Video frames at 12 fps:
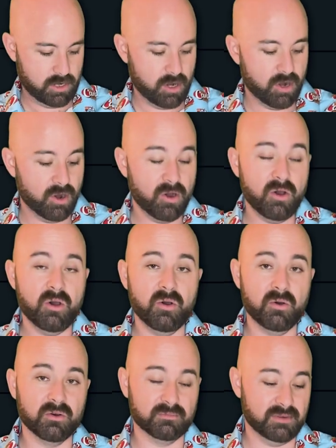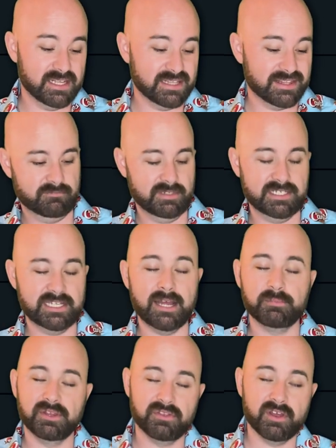Oh, my
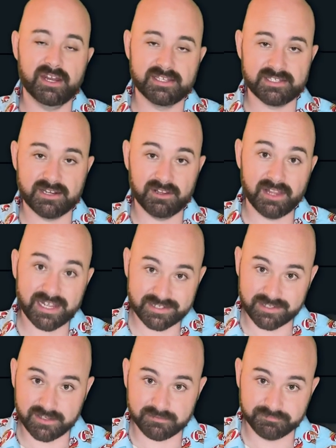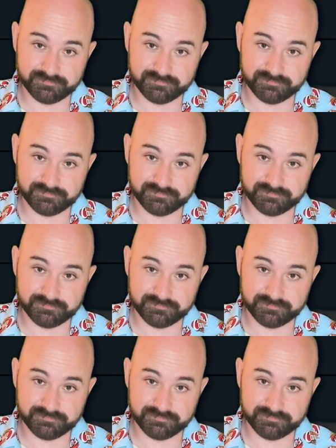tablet thought I said Alexa.